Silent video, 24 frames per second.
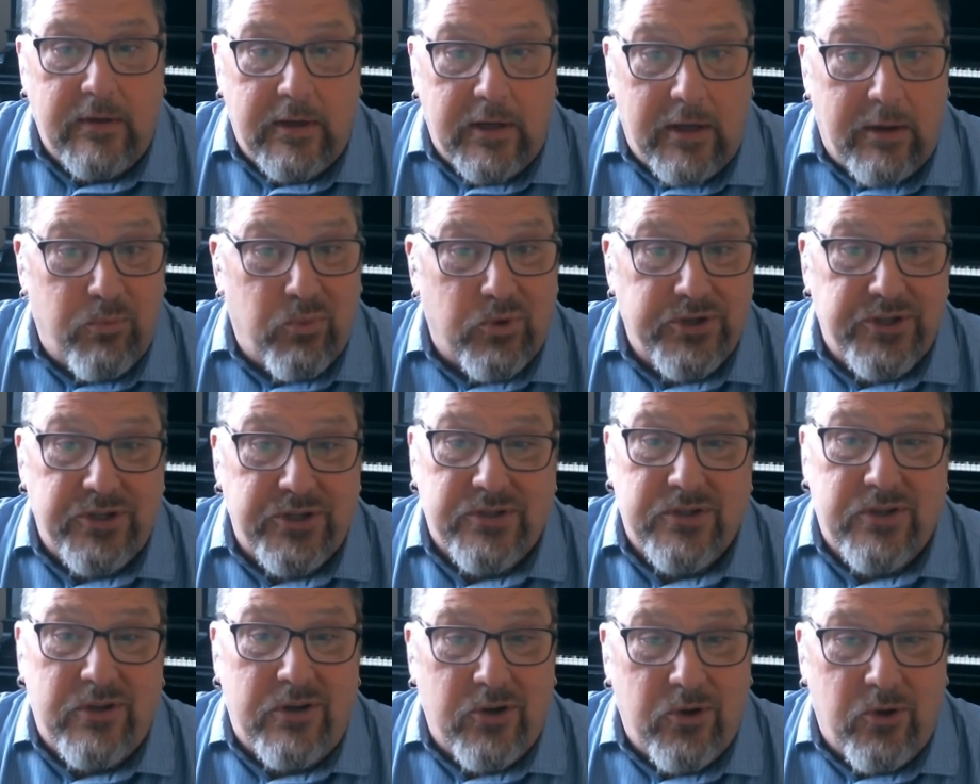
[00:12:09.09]
And we're
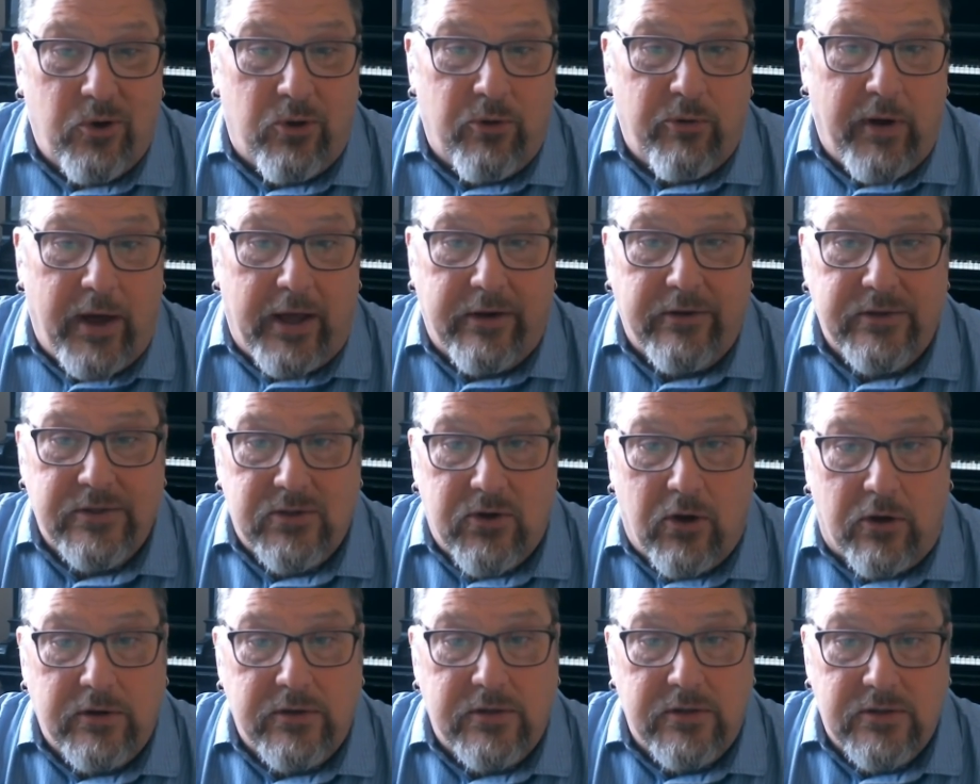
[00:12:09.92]
just going to go around and
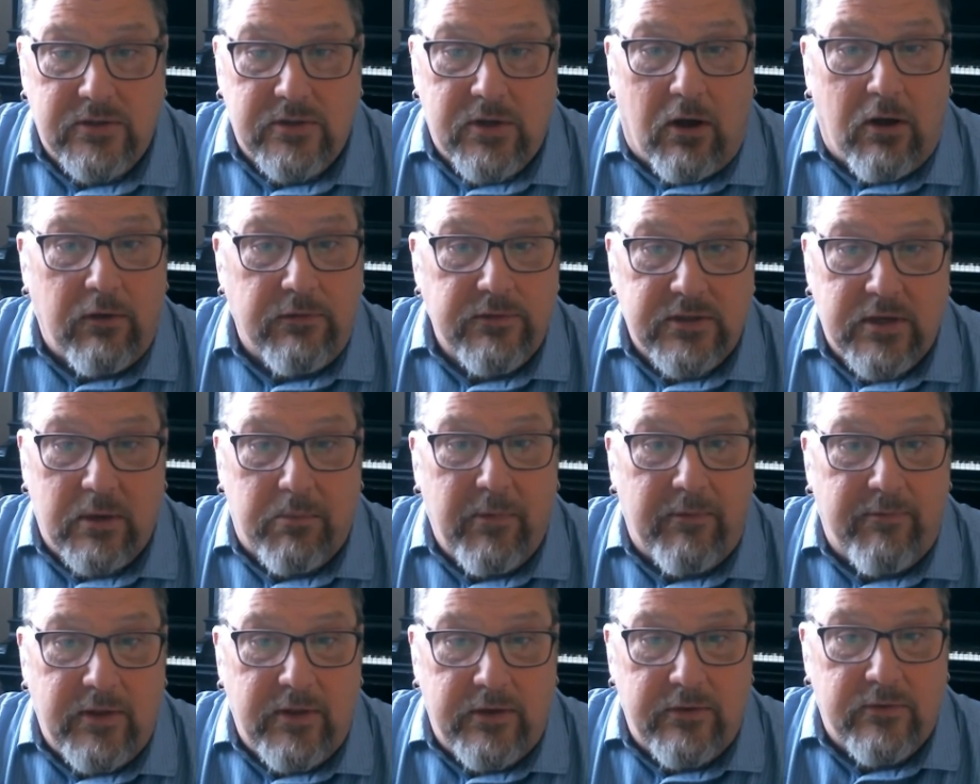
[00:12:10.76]
start to solve
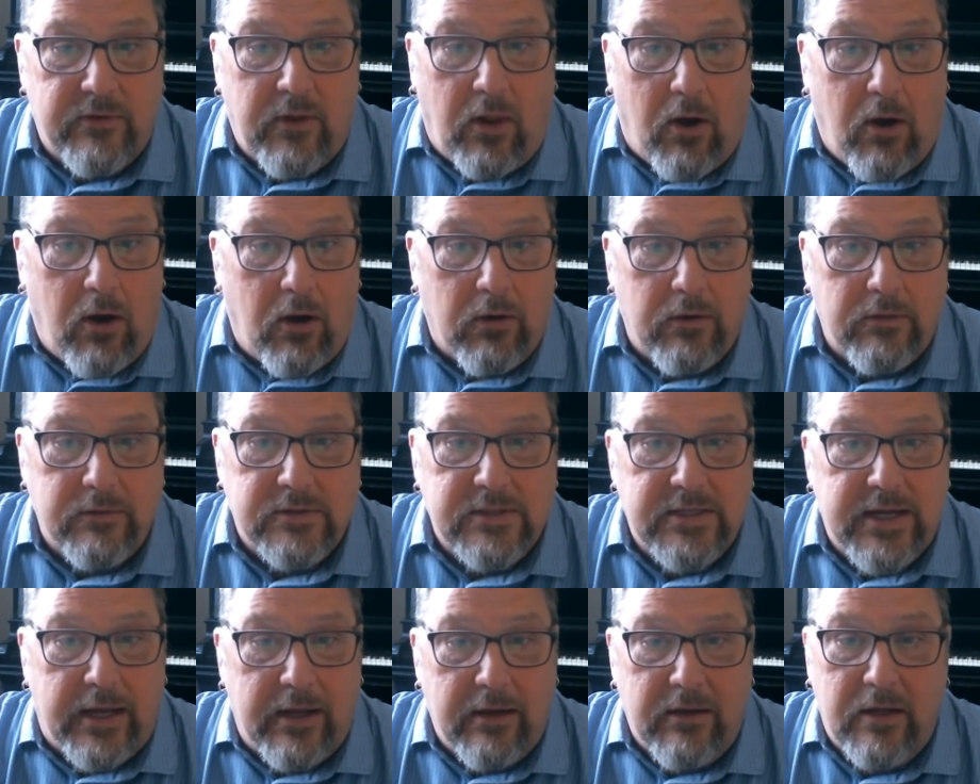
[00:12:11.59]
some of these
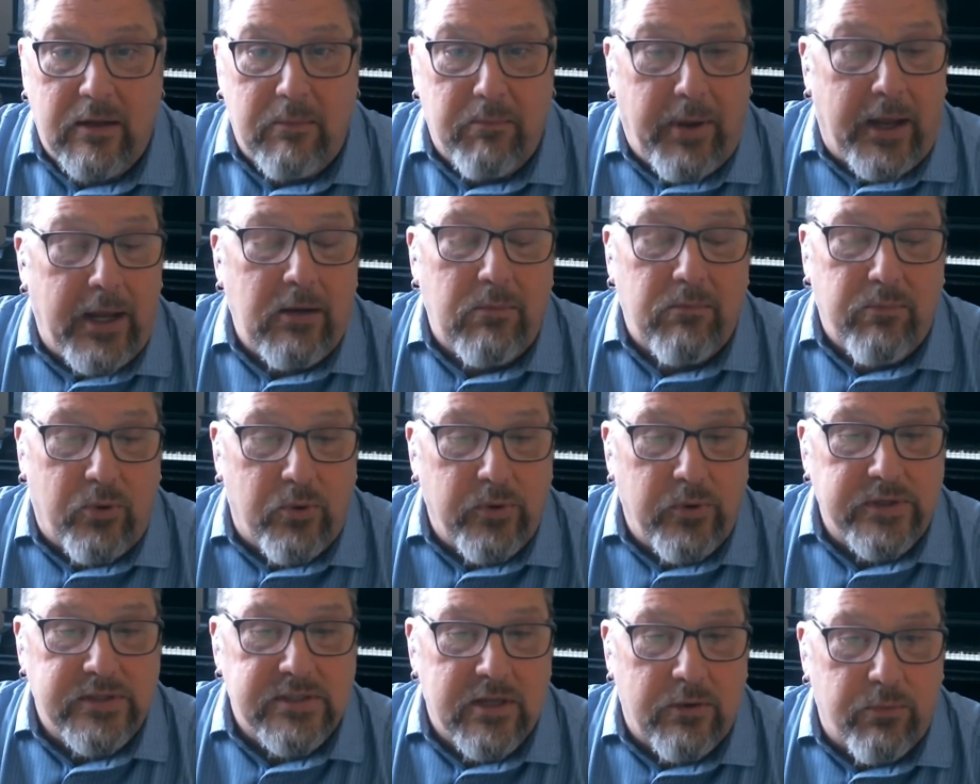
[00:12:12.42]
long-standing pain
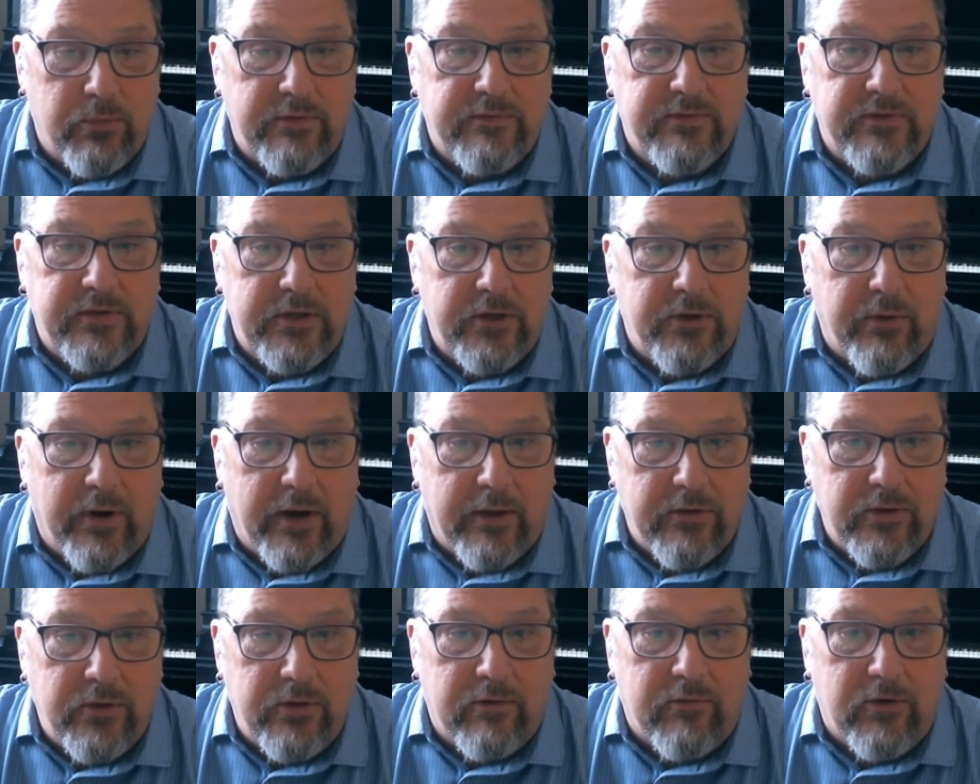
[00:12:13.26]
points that we've seen
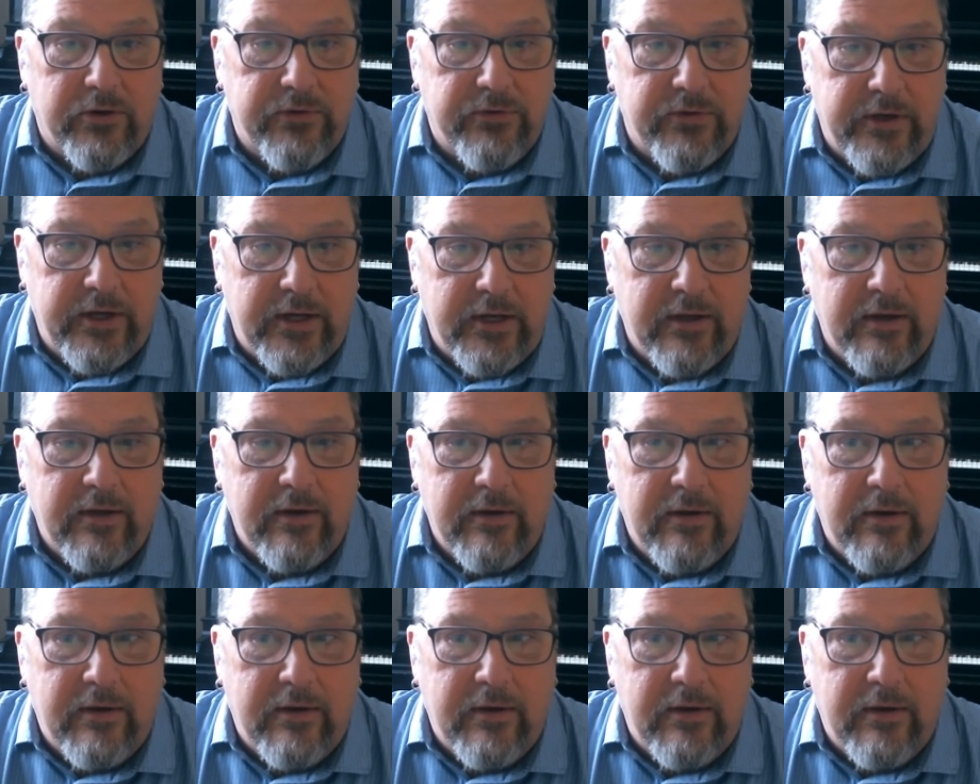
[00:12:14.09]
around the university.